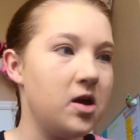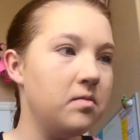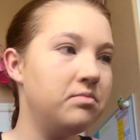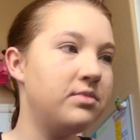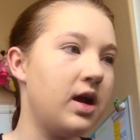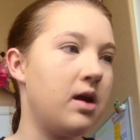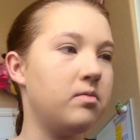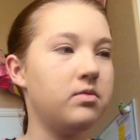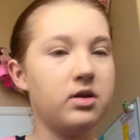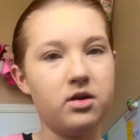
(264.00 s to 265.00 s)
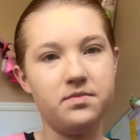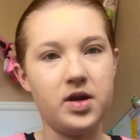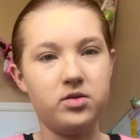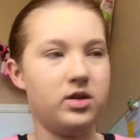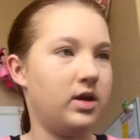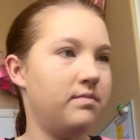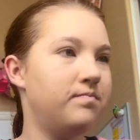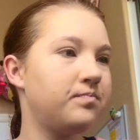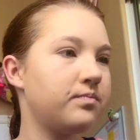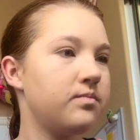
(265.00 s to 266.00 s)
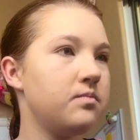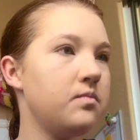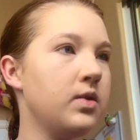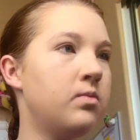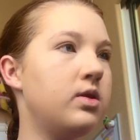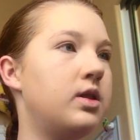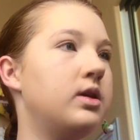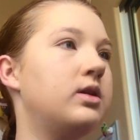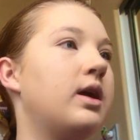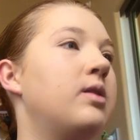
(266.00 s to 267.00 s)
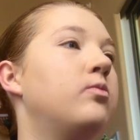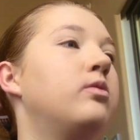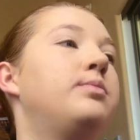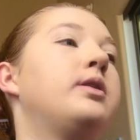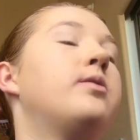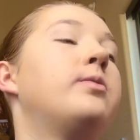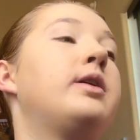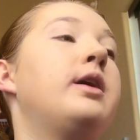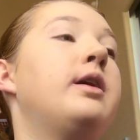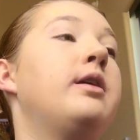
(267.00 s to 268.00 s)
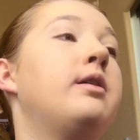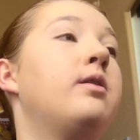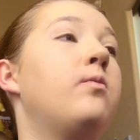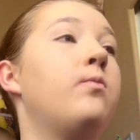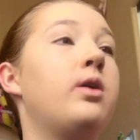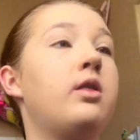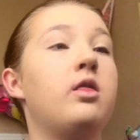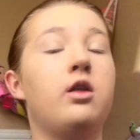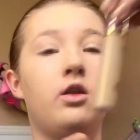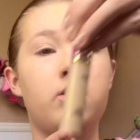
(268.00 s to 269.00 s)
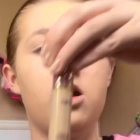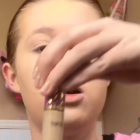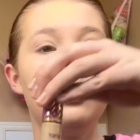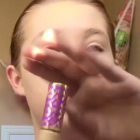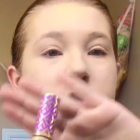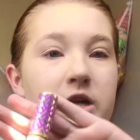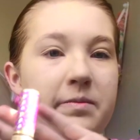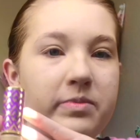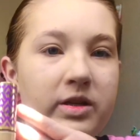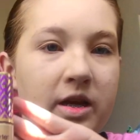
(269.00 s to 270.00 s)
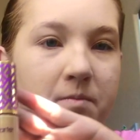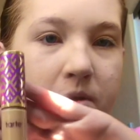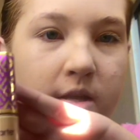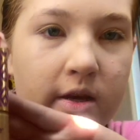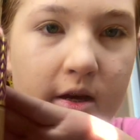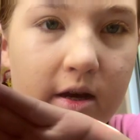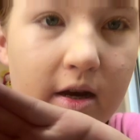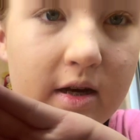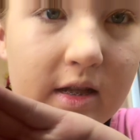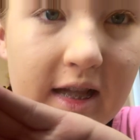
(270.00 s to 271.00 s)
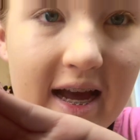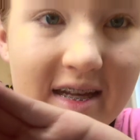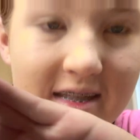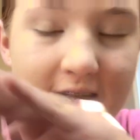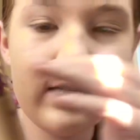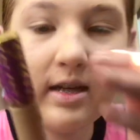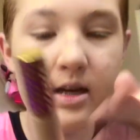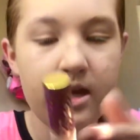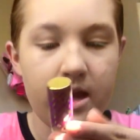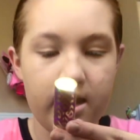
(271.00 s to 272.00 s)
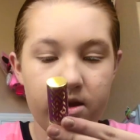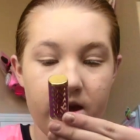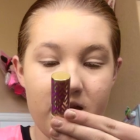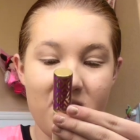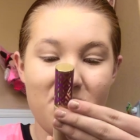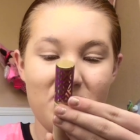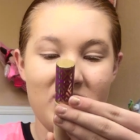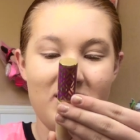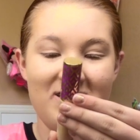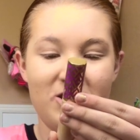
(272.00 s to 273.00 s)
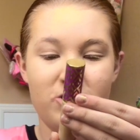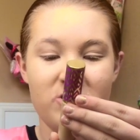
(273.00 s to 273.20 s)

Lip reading: now that we are about done with this, I will be going in with the Tarte Shape Tape, a classic, and I am in the